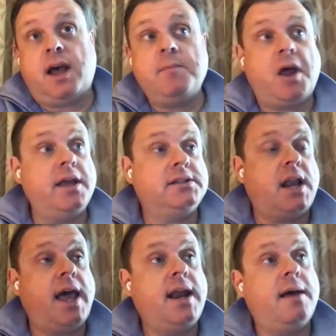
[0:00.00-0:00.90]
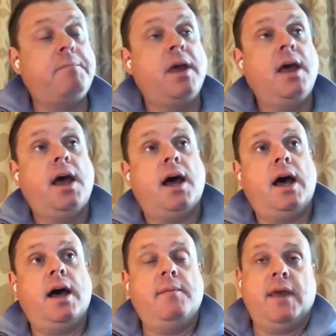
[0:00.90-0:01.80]
the timelines line up,
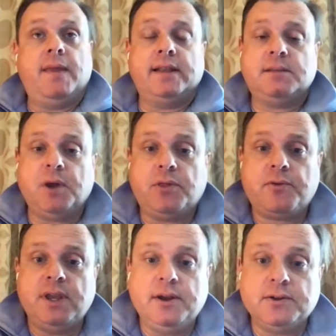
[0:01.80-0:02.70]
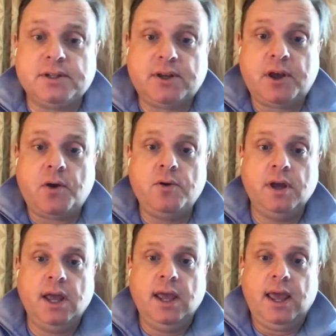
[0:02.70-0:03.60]
and that's about 3 years ago.
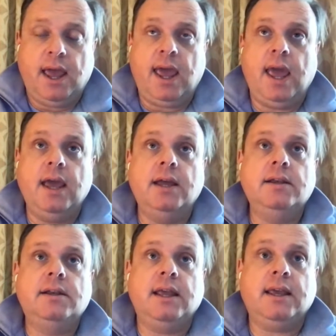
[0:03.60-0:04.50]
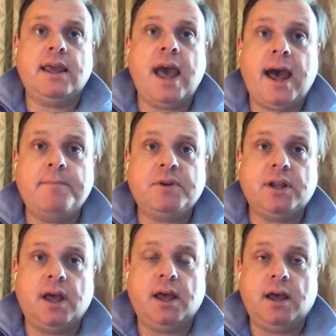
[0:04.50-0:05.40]
And it
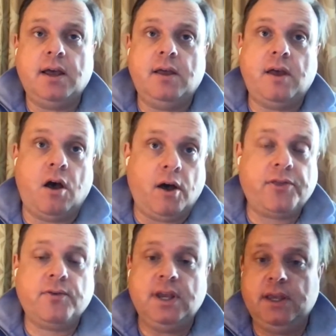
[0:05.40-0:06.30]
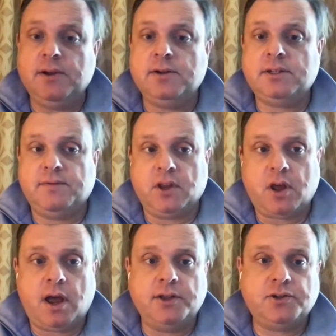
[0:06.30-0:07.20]
capped all 3 years of the
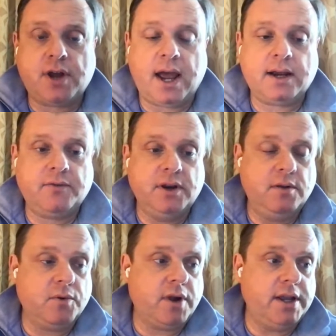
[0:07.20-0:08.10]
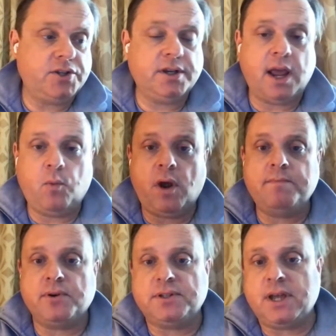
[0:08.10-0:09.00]
contract remuneration at
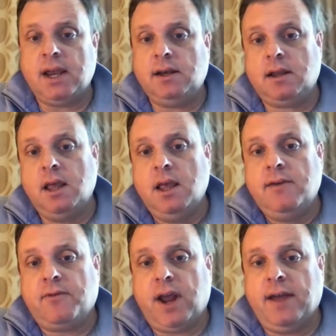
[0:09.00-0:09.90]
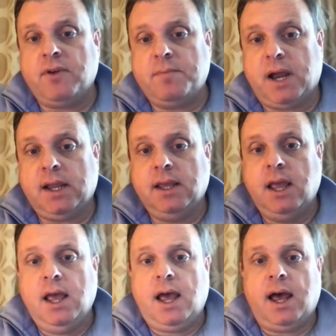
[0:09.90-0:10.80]
1% for everybody.